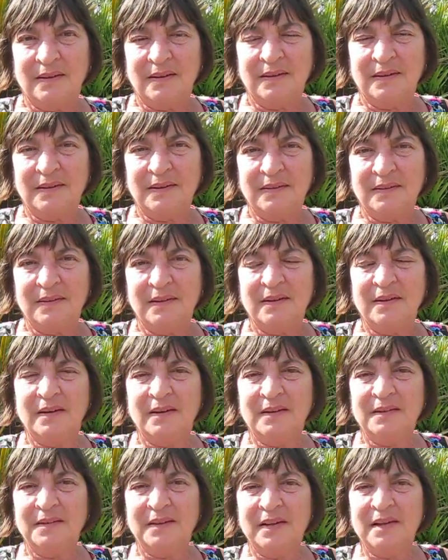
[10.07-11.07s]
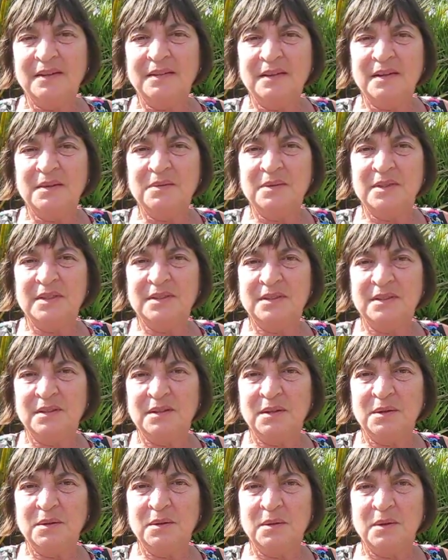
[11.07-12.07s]
I think there
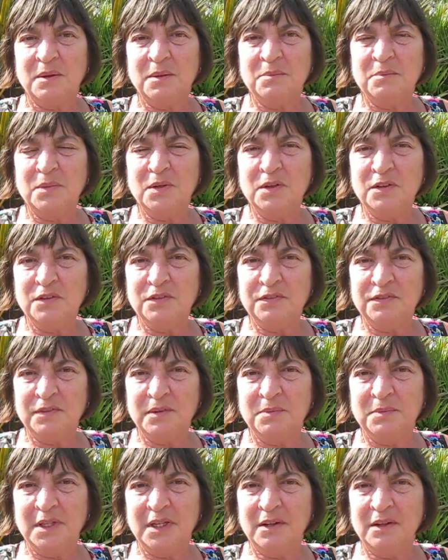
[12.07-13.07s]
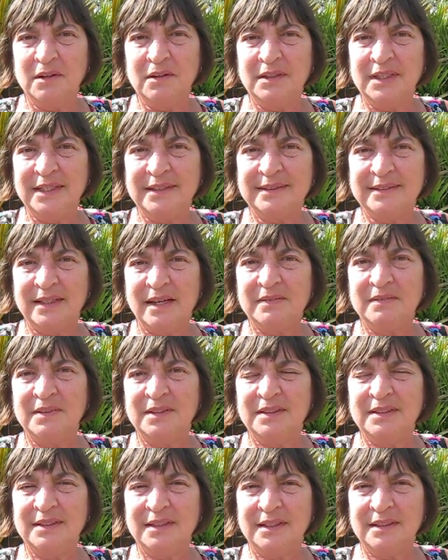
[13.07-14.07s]
was a move from the early
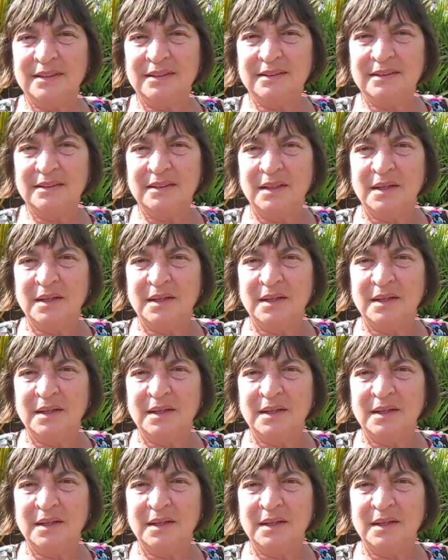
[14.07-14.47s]
70s